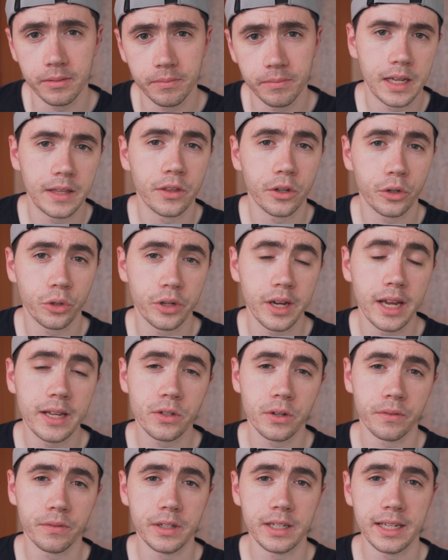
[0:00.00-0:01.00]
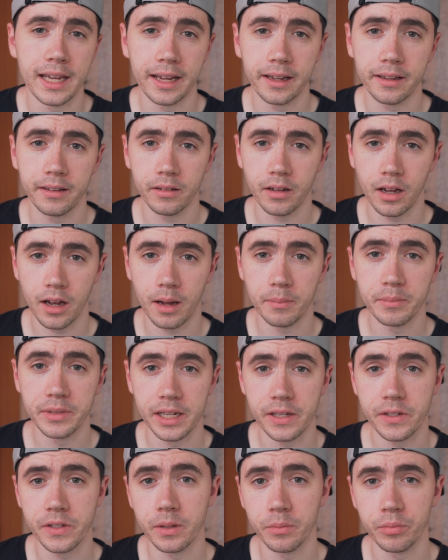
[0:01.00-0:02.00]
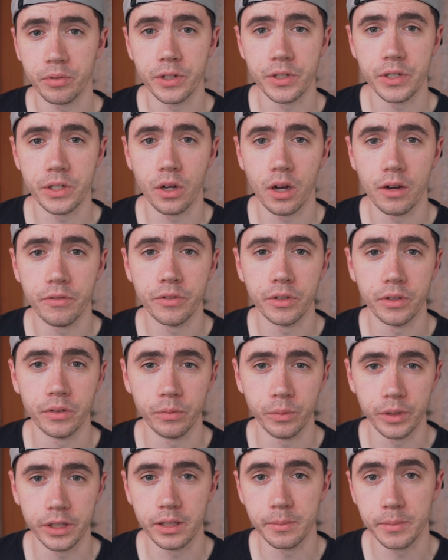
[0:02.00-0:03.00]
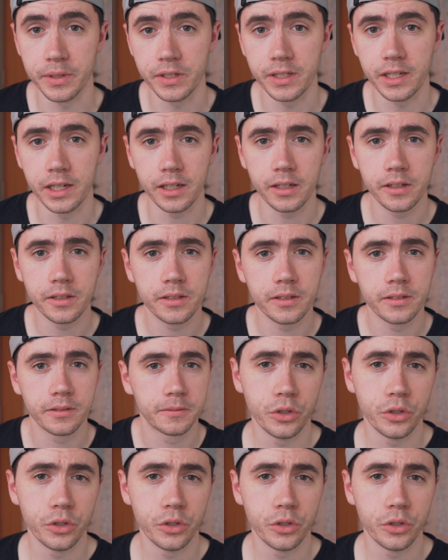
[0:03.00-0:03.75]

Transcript: And the creator of the deck updates it pretty often with the mistakes.